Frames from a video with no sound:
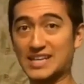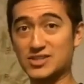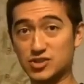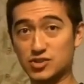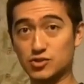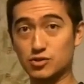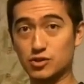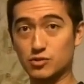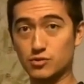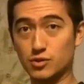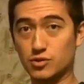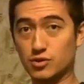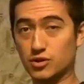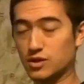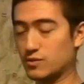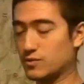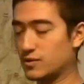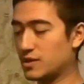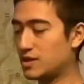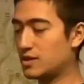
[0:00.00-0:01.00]
nice studio
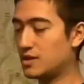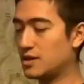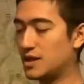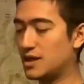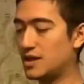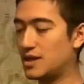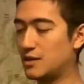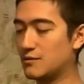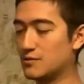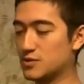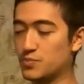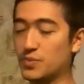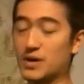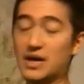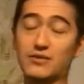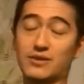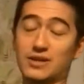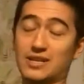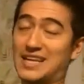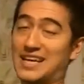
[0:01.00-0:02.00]
recording one, it was
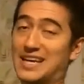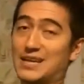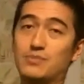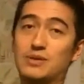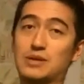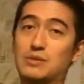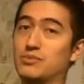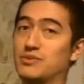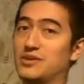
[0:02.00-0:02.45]
bothering a lot of